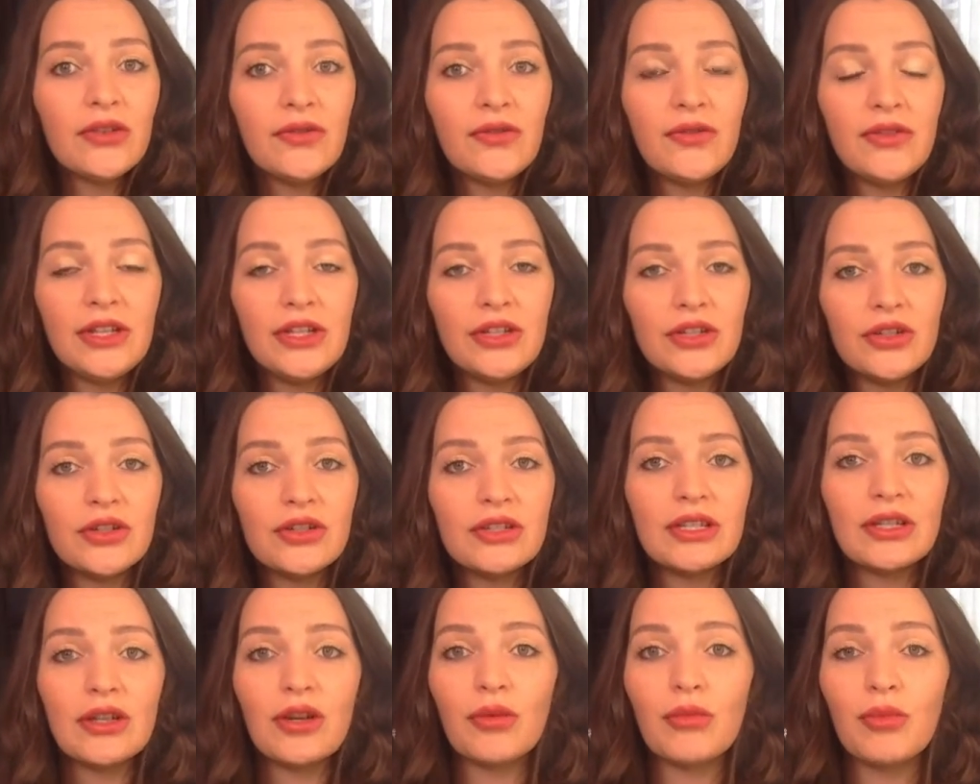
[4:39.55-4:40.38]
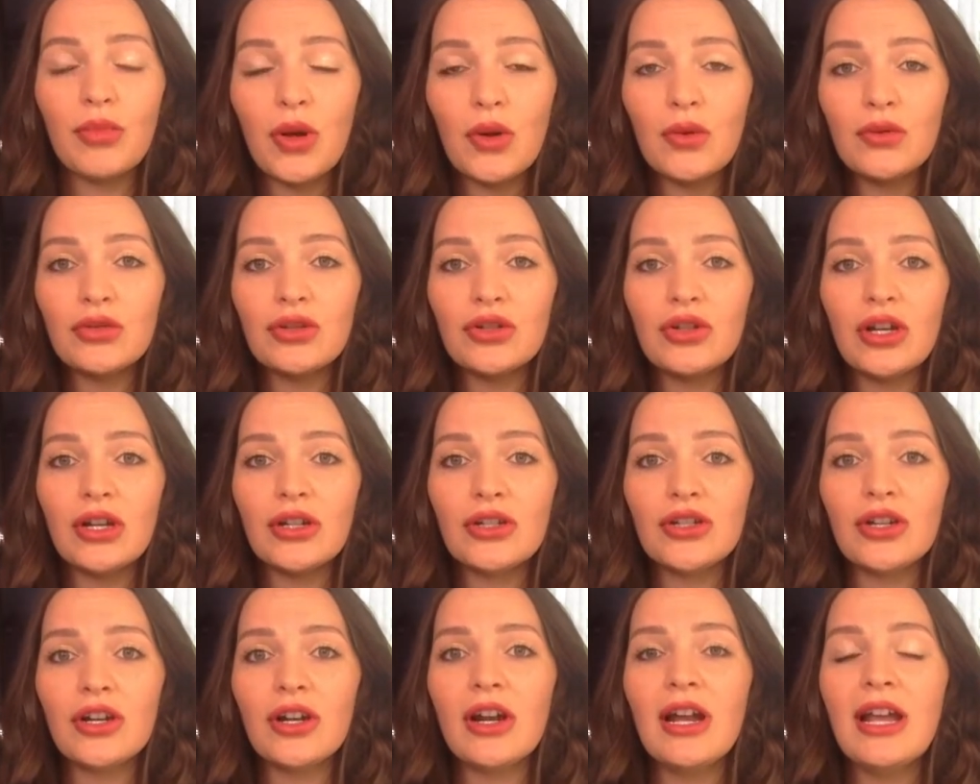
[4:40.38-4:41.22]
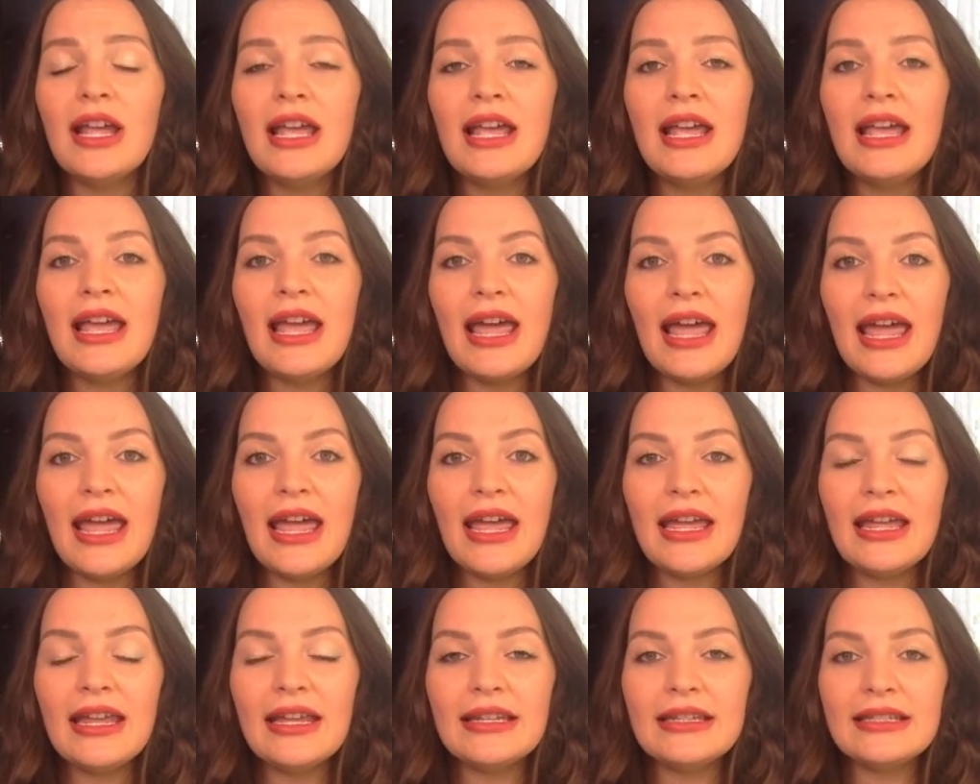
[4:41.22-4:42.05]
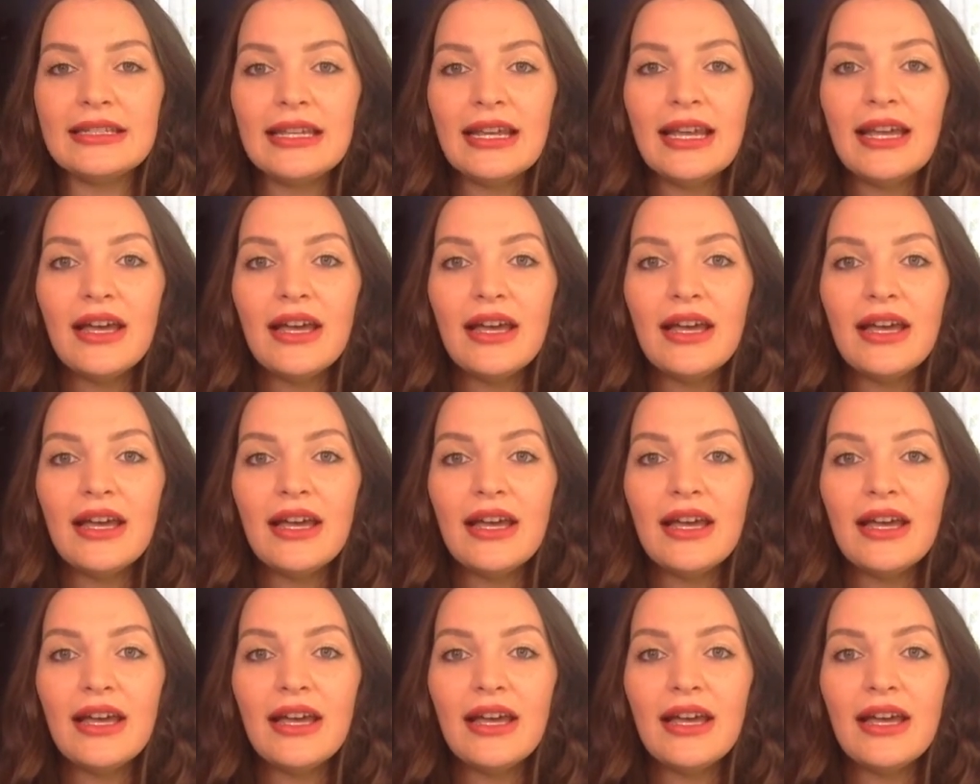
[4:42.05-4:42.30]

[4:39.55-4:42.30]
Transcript: features and your bone structure and